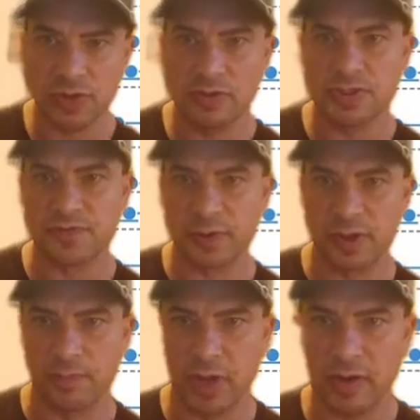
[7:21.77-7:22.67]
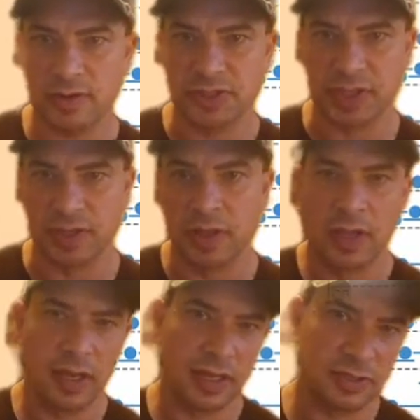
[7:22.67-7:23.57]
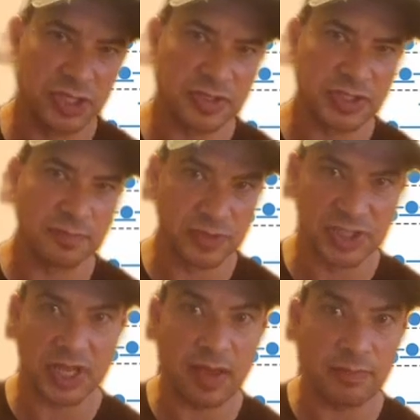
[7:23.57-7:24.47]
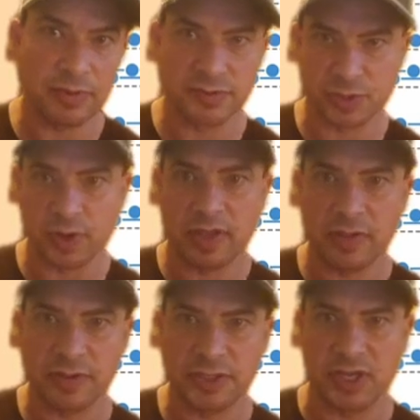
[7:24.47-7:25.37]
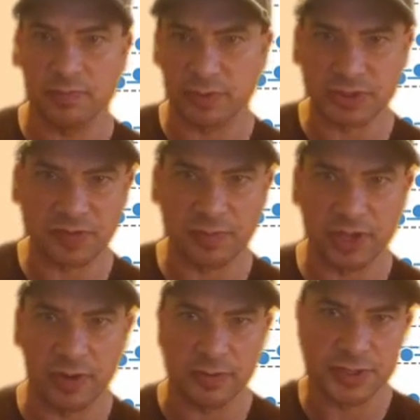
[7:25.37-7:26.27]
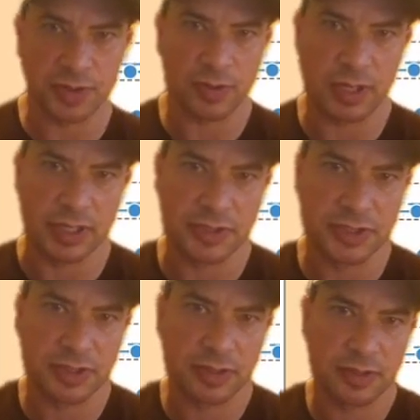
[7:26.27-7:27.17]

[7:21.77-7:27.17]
used for comparison just some samples, regular samples from the Earth's crust.